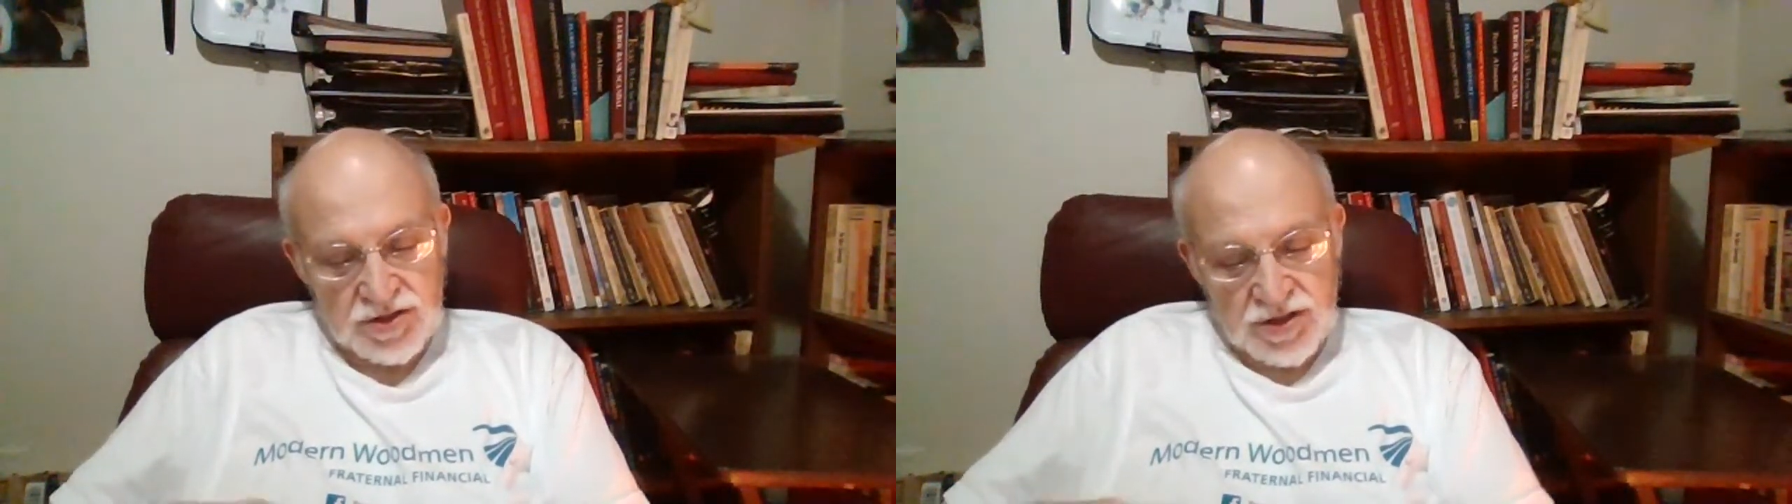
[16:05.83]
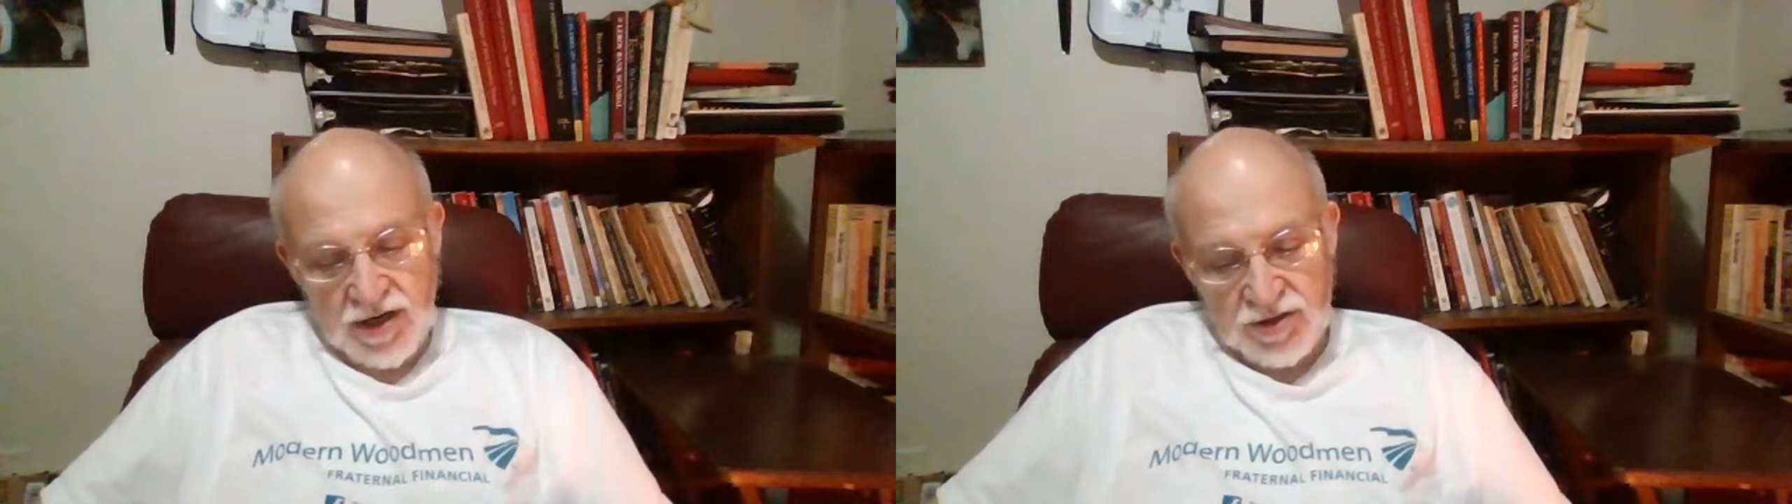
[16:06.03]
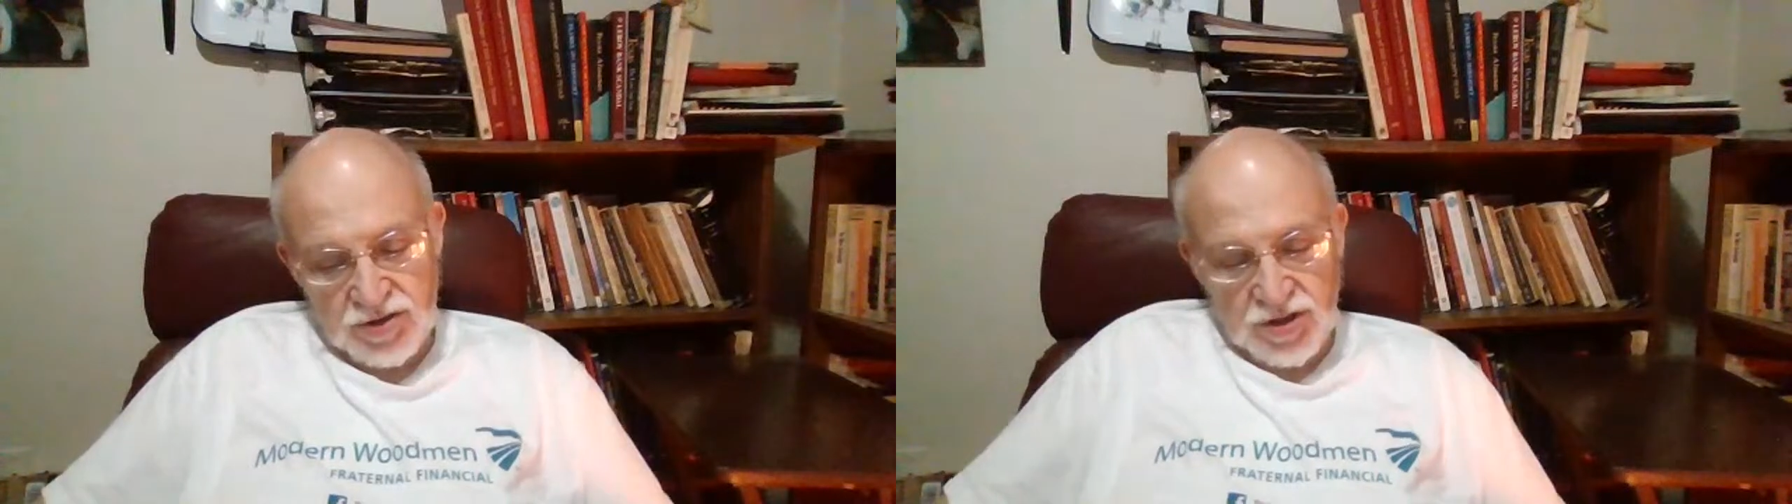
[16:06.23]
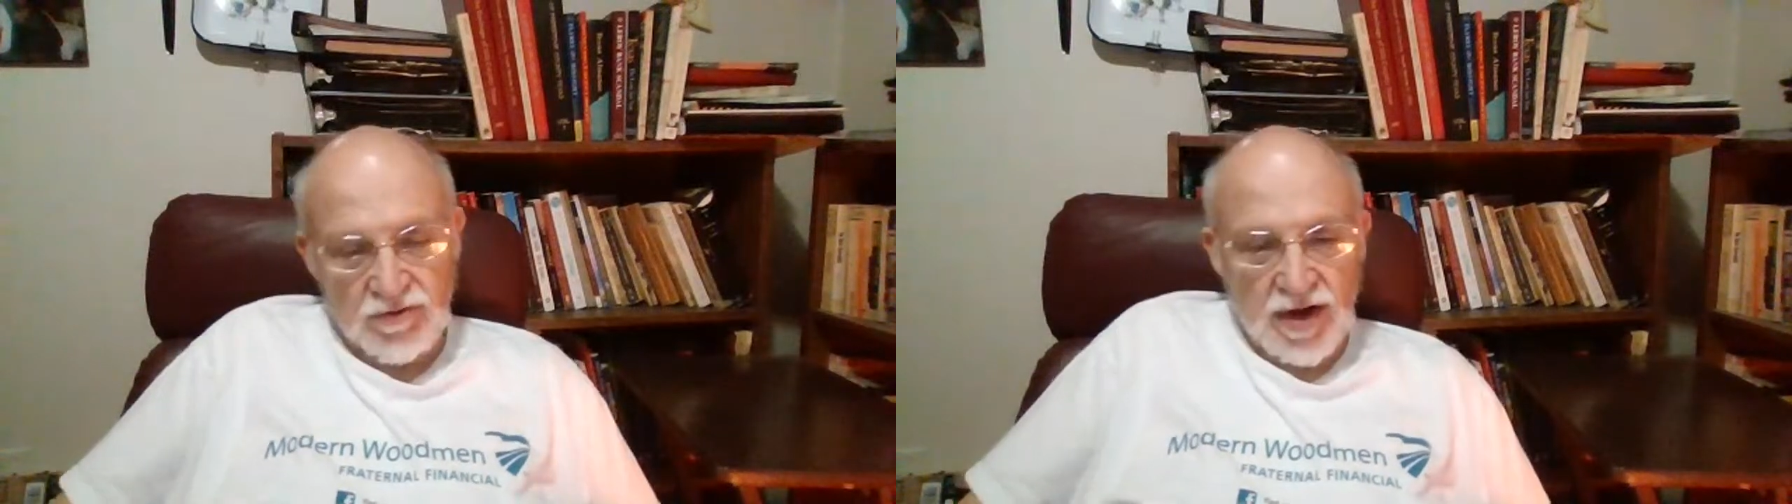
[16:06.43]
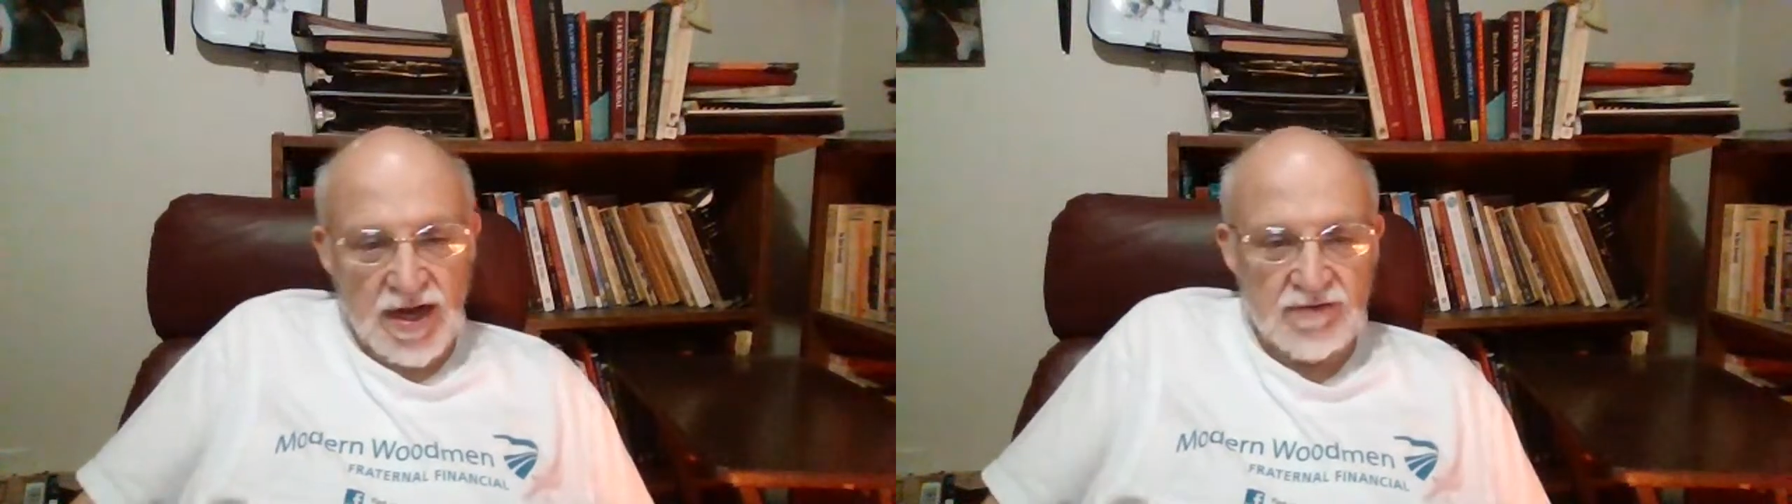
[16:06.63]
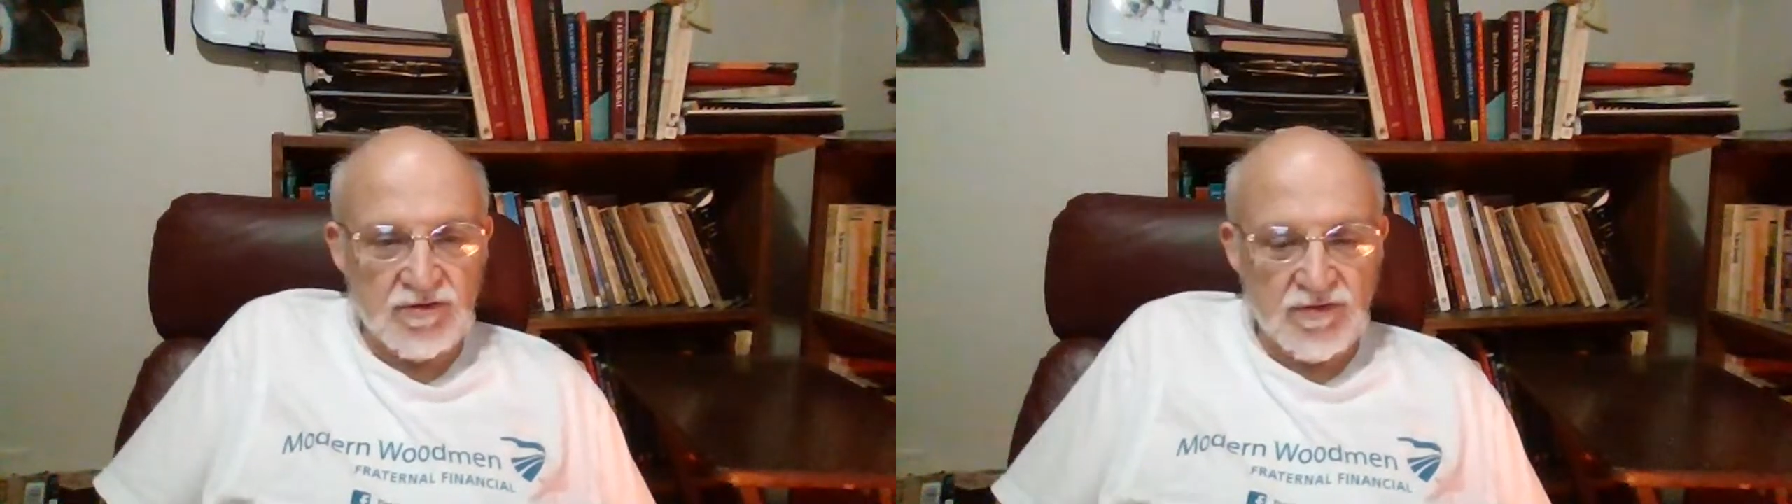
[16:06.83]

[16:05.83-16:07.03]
there's the grave of